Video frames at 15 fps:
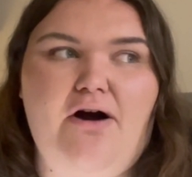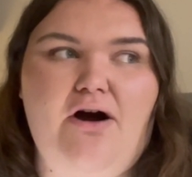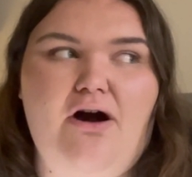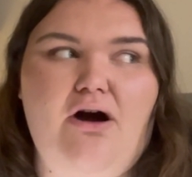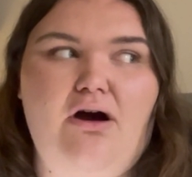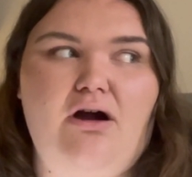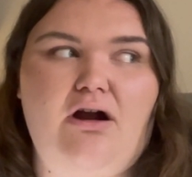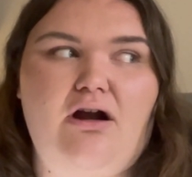
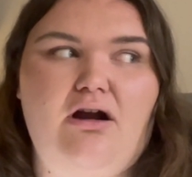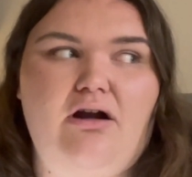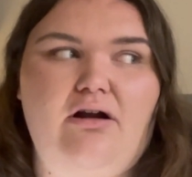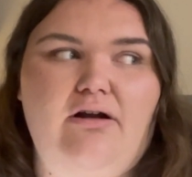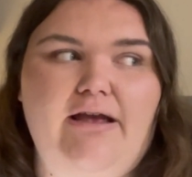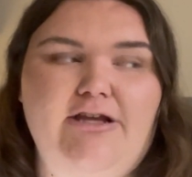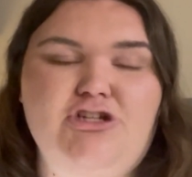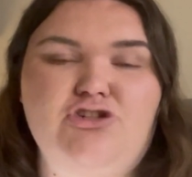
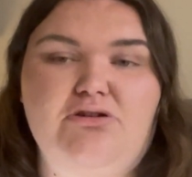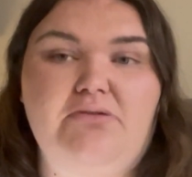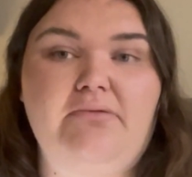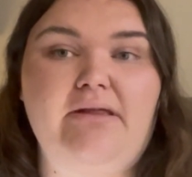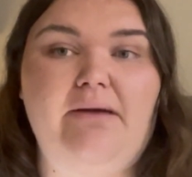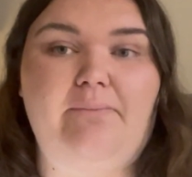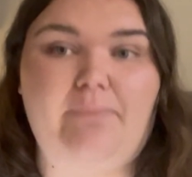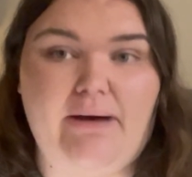are
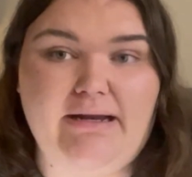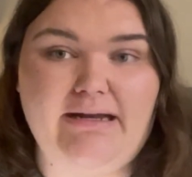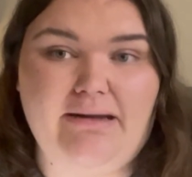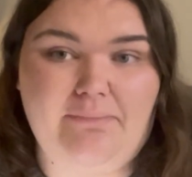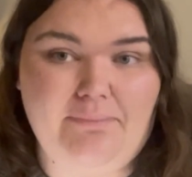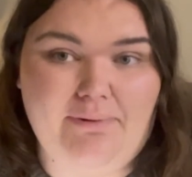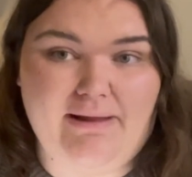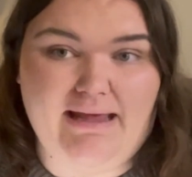extremely
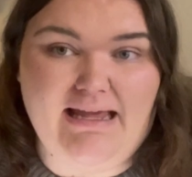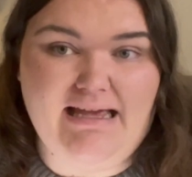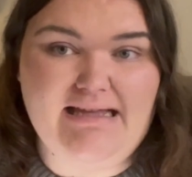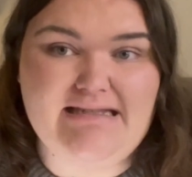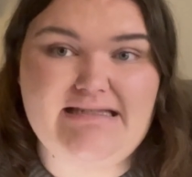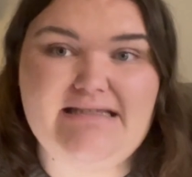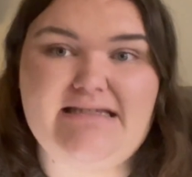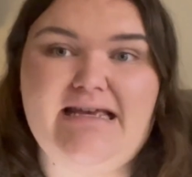abundant
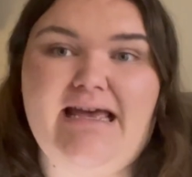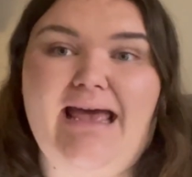plants